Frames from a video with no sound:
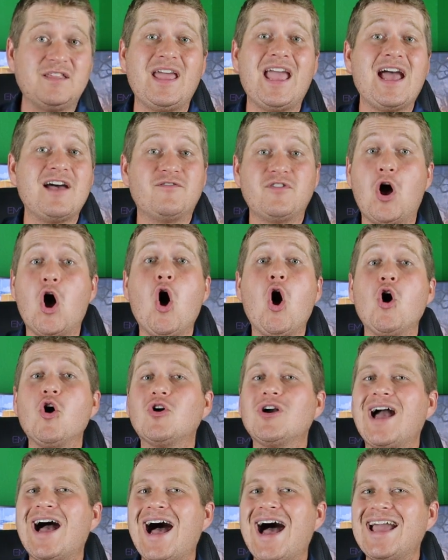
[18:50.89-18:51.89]
They have
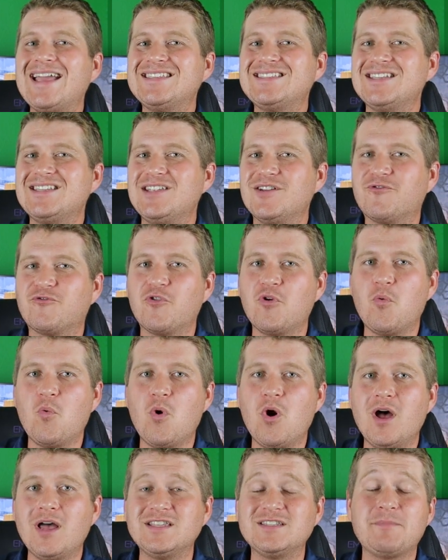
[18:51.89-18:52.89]
all kinds of different
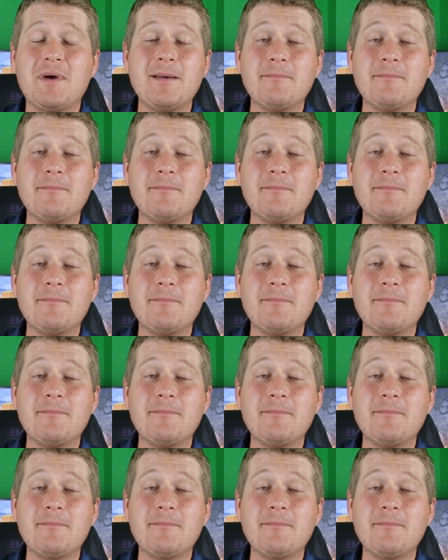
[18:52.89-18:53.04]
ones.